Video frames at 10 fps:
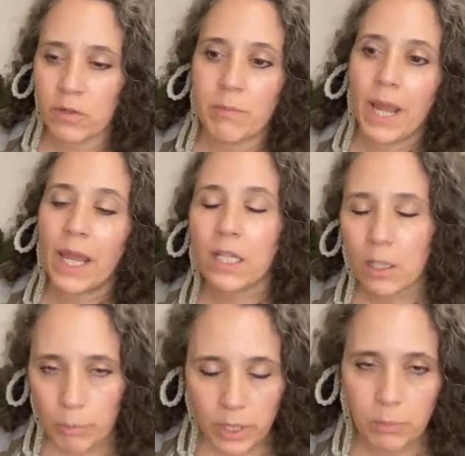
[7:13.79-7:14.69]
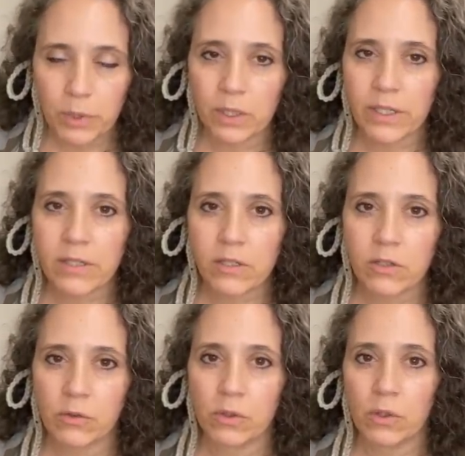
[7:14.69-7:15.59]
demanding people listen
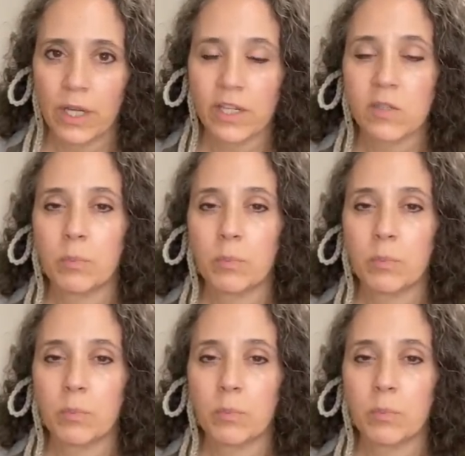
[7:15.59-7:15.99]
to us.